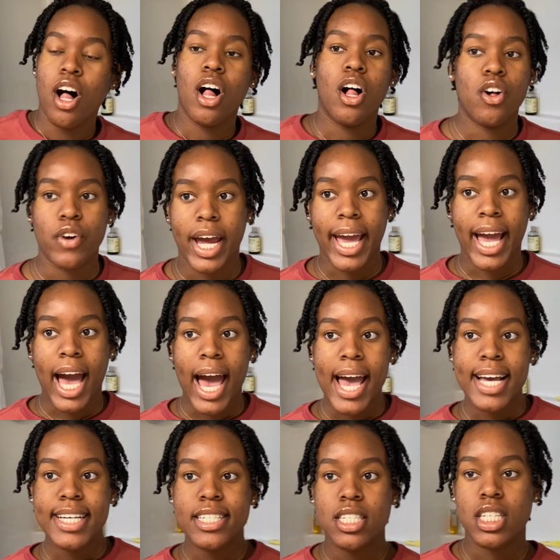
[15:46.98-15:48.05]
Alright
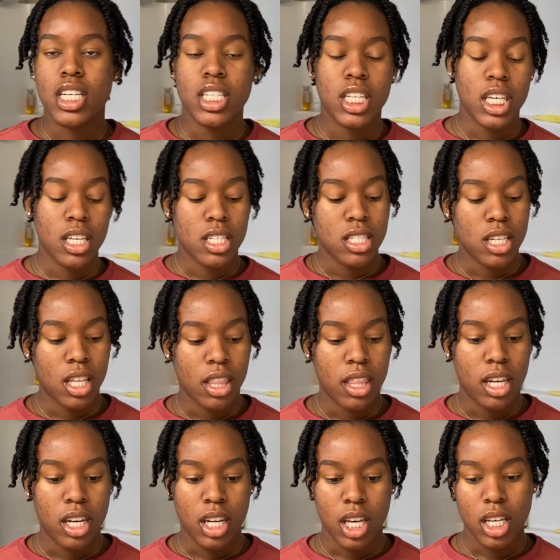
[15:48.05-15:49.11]
guys, it is the
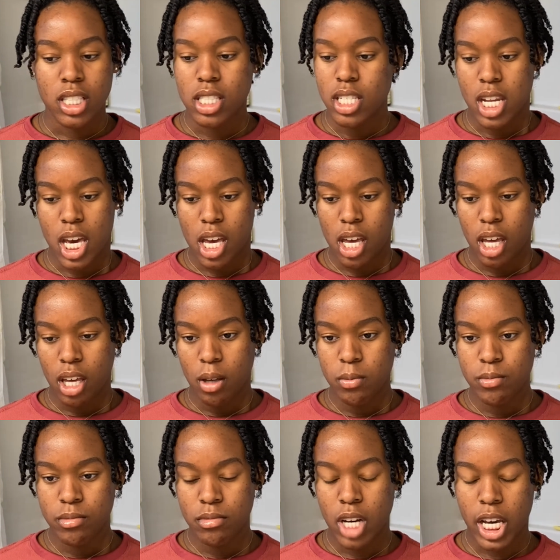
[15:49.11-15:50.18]
next day.
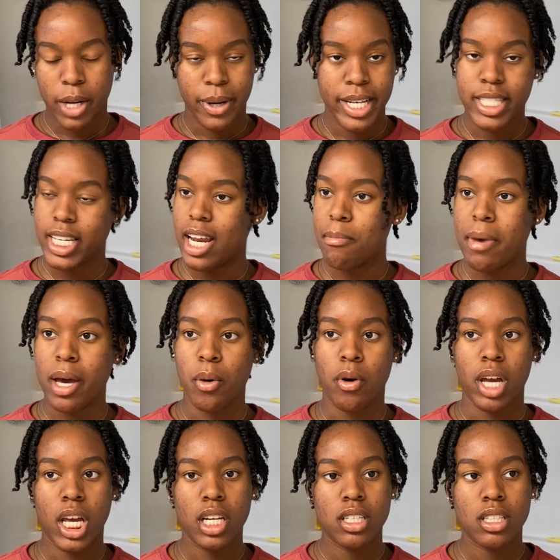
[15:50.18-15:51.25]
I know I said I might wait.